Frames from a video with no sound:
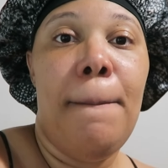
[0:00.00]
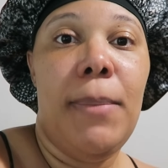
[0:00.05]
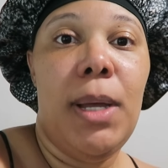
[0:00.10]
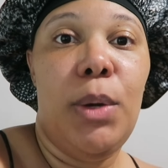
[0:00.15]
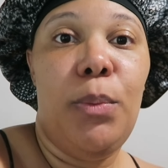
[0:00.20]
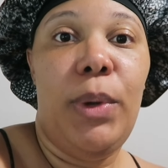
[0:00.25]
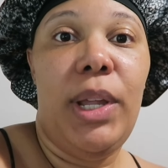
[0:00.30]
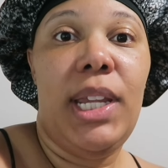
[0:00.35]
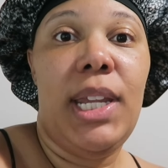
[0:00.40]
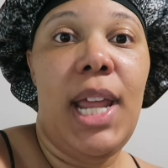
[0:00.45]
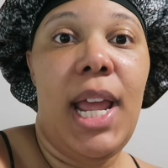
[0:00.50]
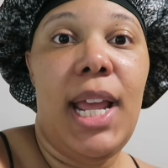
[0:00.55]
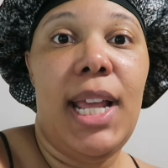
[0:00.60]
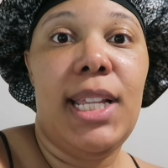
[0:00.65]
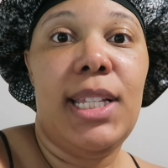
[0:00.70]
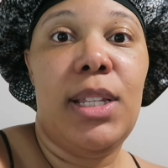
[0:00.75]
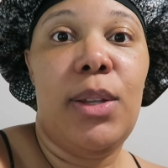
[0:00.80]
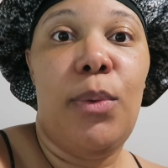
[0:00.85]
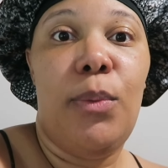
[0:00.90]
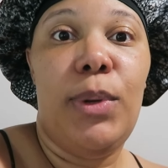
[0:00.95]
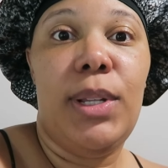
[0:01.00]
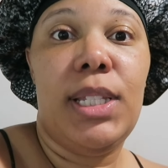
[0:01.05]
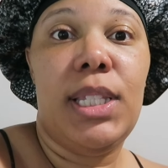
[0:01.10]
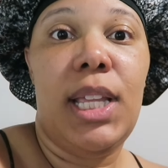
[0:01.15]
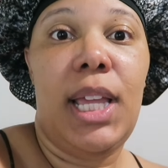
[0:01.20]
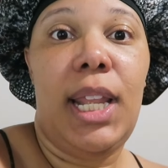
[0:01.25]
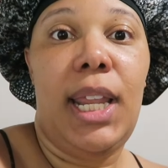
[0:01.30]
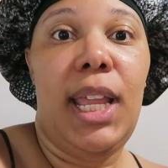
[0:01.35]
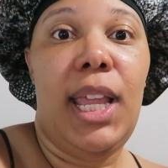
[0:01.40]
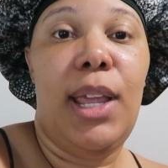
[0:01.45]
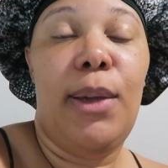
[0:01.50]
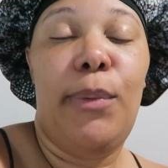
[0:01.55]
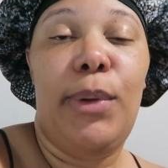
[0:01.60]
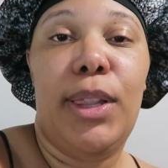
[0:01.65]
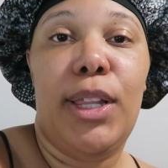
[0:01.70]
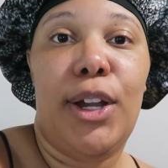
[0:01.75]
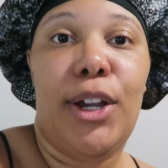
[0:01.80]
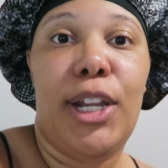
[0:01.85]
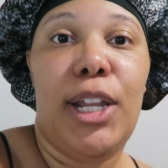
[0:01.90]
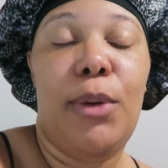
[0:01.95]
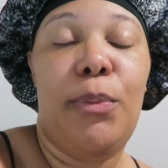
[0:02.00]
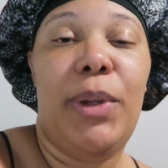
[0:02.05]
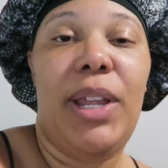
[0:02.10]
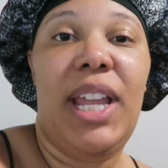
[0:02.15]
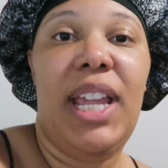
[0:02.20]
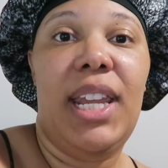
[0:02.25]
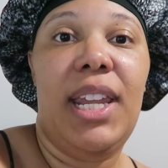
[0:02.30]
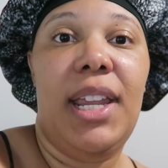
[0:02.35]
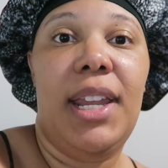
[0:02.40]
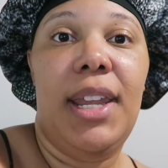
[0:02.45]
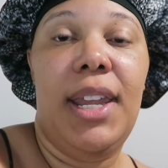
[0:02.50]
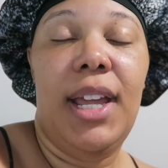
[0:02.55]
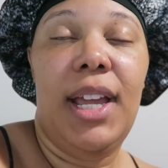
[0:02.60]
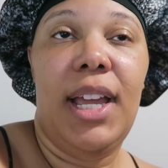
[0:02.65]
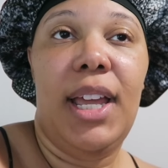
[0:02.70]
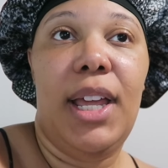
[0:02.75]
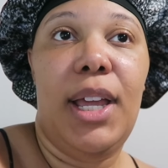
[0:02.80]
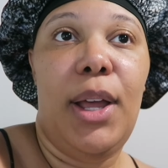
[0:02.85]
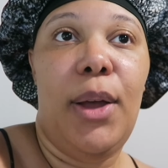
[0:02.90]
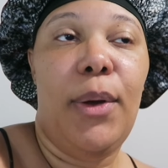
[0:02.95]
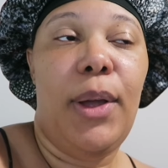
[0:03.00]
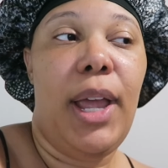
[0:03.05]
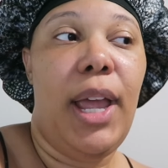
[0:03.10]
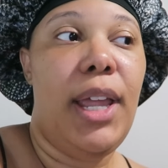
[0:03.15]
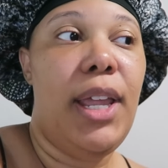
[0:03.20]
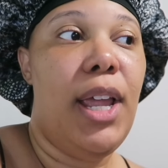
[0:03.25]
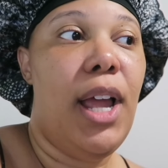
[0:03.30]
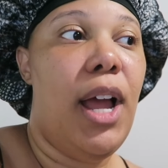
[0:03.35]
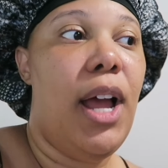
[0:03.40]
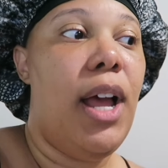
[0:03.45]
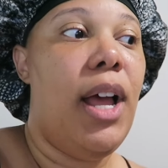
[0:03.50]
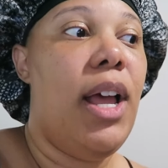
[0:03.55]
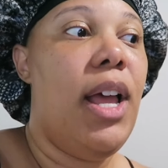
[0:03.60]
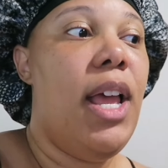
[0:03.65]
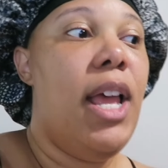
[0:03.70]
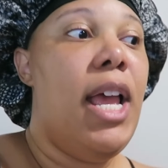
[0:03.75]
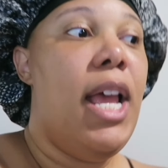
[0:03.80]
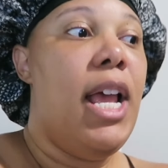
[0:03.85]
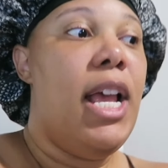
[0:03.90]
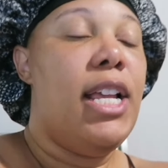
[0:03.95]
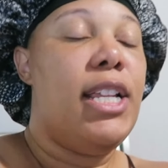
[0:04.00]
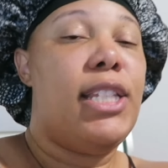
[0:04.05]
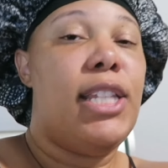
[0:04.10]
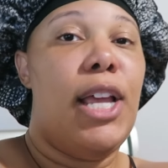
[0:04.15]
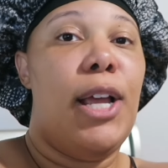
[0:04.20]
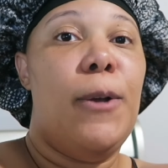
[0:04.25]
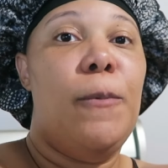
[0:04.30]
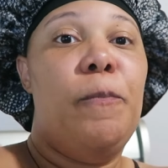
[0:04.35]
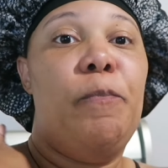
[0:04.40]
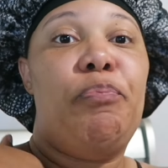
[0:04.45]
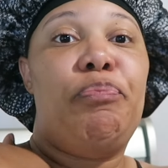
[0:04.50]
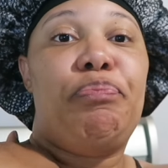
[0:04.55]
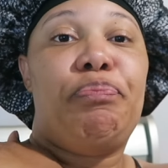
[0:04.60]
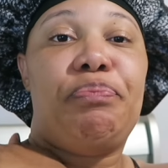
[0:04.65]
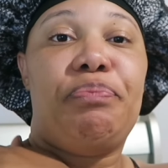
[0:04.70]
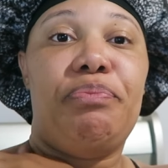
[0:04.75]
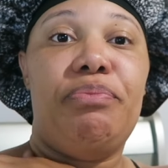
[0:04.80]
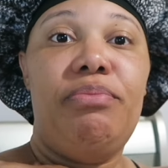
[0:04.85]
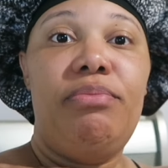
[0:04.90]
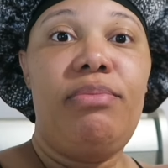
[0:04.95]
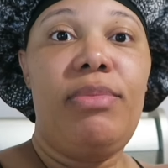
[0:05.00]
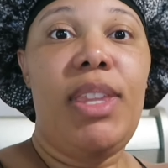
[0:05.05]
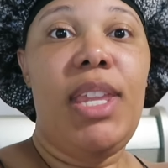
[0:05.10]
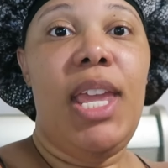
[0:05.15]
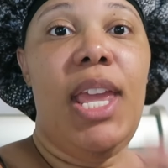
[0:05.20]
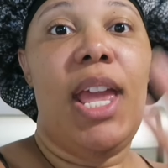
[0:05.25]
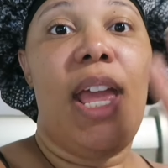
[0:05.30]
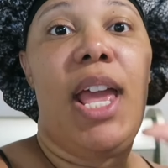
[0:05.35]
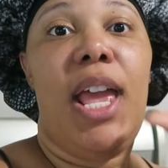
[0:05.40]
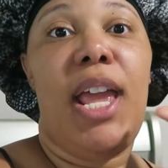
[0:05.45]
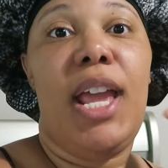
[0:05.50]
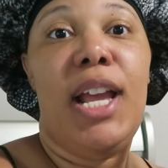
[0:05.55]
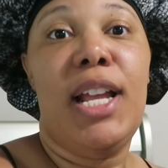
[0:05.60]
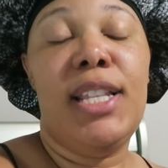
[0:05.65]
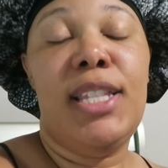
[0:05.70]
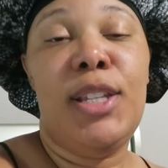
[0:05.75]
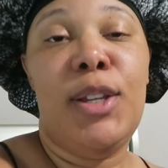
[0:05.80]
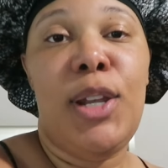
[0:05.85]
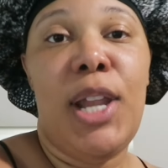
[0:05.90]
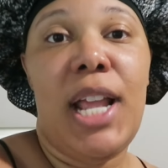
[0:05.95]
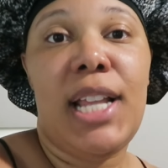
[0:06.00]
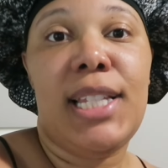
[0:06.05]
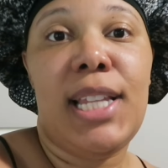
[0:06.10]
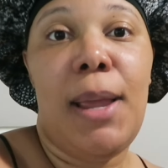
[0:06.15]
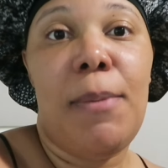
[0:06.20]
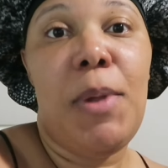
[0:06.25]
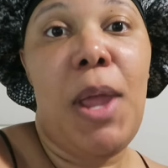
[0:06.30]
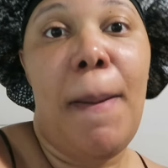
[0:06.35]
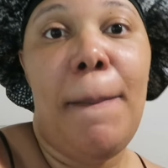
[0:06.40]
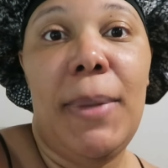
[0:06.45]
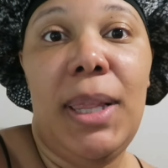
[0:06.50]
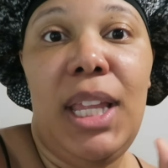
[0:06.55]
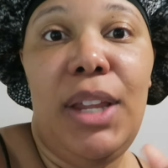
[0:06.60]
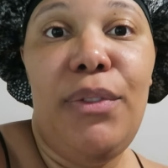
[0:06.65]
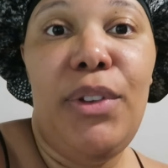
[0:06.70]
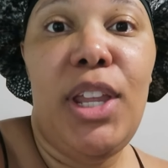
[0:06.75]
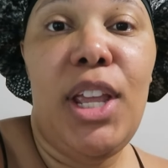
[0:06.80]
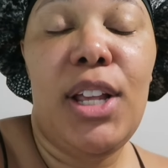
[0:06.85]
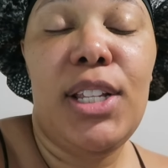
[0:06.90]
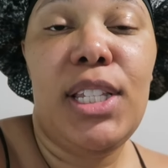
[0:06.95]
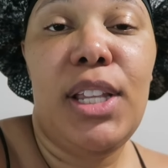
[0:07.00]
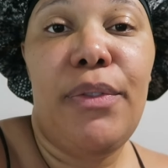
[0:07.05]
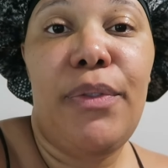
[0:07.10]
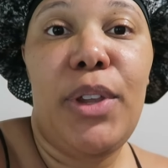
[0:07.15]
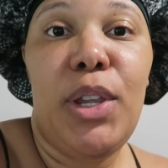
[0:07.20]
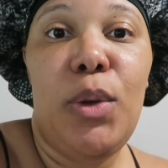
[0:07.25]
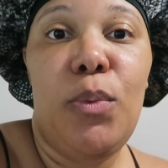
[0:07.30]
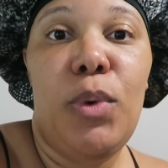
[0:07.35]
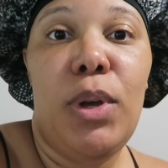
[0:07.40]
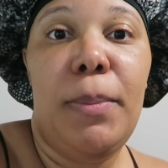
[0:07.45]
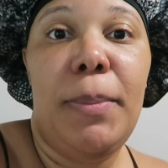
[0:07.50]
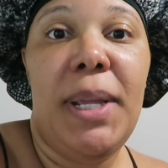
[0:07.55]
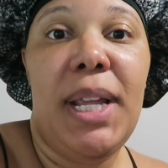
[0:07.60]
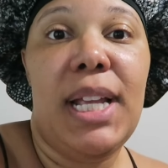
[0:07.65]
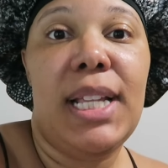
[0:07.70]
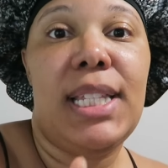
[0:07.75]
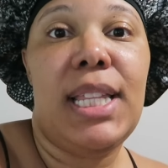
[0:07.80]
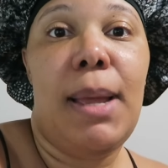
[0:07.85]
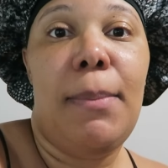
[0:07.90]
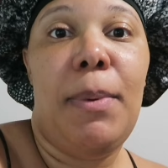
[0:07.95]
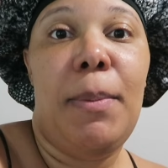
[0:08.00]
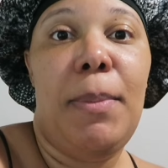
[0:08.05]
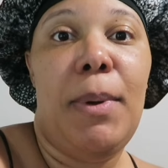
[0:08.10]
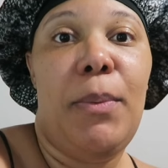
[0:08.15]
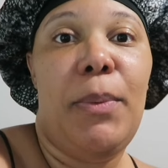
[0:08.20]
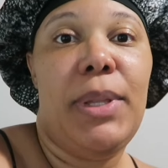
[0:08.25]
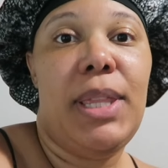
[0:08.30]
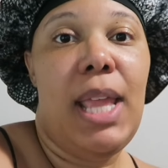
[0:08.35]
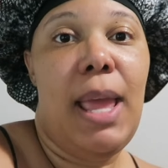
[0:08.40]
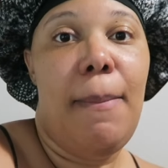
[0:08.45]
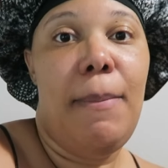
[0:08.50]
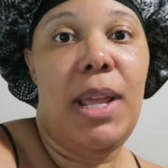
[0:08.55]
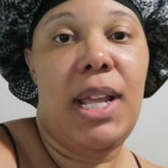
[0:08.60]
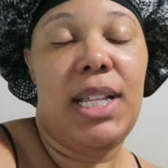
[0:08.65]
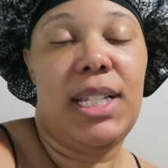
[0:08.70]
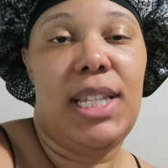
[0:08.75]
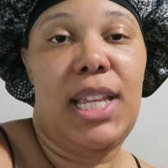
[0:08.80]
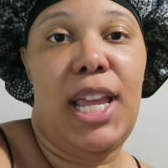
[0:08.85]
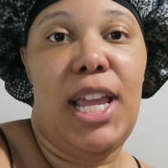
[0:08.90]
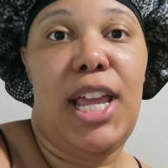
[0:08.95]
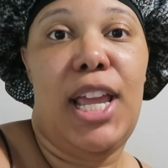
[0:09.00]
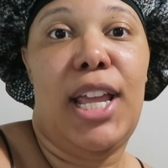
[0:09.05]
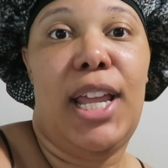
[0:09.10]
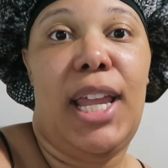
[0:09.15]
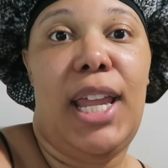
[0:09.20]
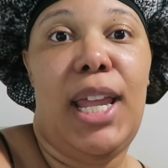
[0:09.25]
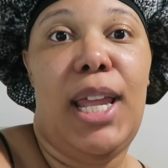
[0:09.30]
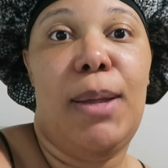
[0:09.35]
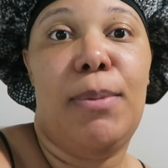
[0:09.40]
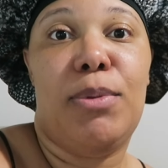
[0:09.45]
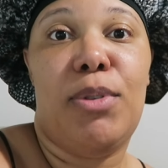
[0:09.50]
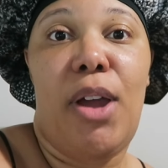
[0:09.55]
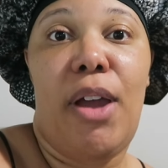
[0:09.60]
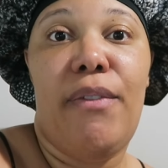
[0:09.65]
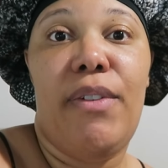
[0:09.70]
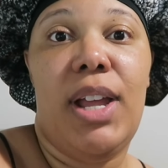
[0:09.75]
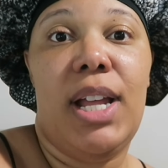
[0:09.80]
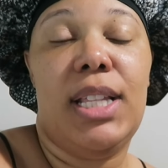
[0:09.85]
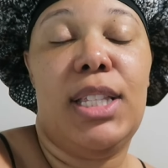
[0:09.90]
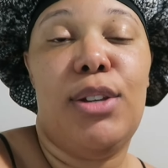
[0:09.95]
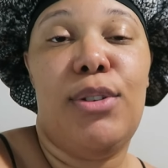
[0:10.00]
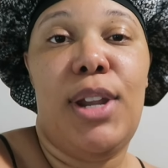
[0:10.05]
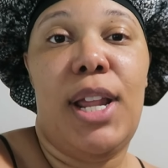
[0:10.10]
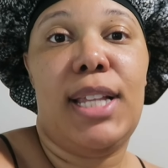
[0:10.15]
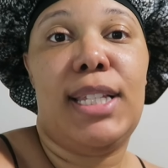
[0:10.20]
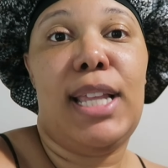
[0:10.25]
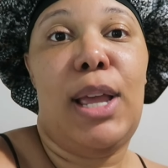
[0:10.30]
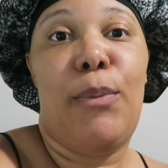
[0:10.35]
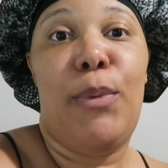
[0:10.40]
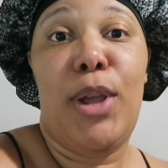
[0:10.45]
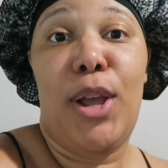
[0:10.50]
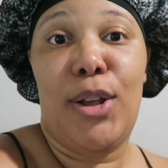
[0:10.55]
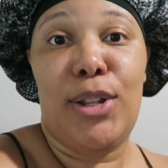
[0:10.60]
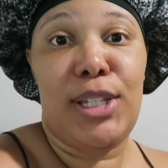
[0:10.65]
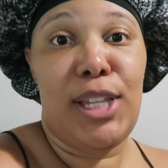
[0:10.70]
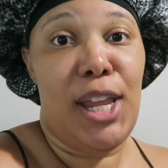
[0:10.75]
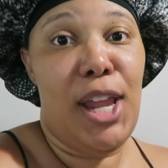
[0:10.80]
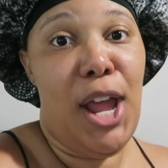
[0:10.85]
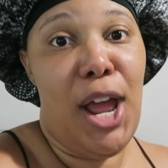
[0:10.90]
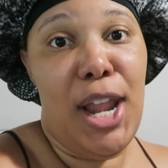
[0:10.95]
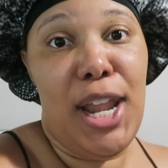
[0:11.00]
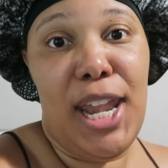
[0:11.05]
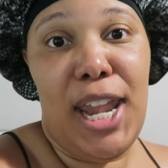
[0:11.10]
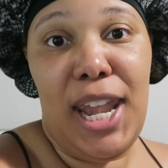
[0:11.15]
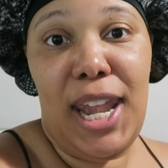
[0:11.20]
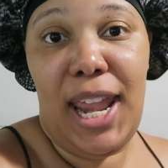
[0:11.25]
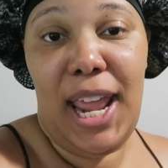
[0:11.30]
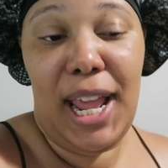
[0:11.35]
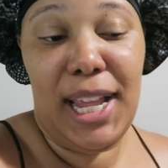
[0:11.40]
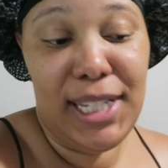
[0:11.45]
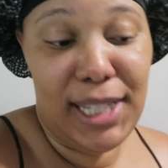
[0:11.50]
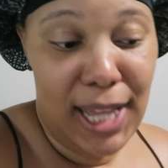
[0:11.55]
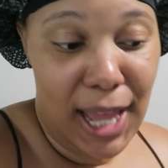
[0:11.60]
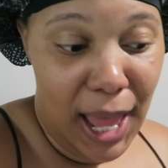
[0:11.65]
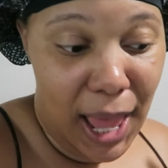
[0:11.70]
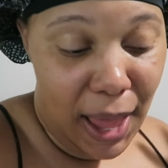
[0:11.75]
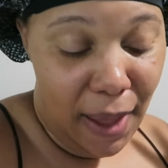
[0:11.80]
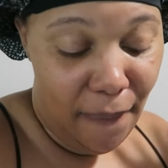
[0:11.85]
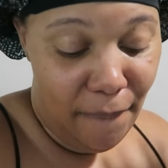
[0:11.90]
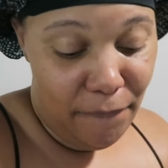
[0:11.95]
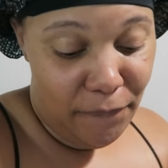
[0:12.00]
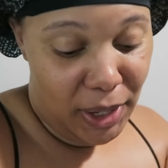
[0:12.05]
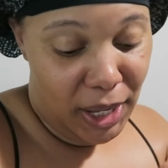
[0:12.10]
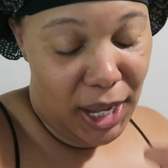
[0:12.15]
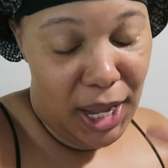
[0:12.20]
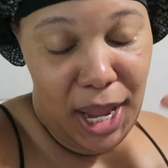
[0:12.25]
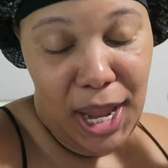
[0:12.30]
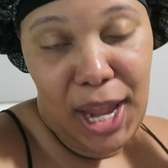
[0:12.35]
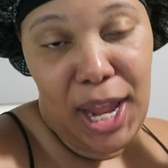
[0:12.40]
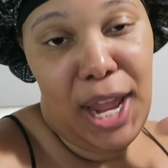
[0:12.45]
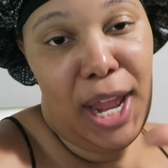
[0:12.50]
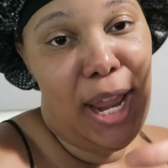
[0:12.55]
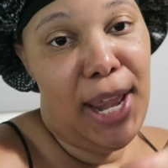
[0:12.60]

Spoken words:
But weekdays, we studying, we learning, we getting it done. Okay, y'all? So, until next time, y'all, believe in yourself and you will be unstoppable. With that being said, keep thriving. Until next time, we're going to see y'all in the next video.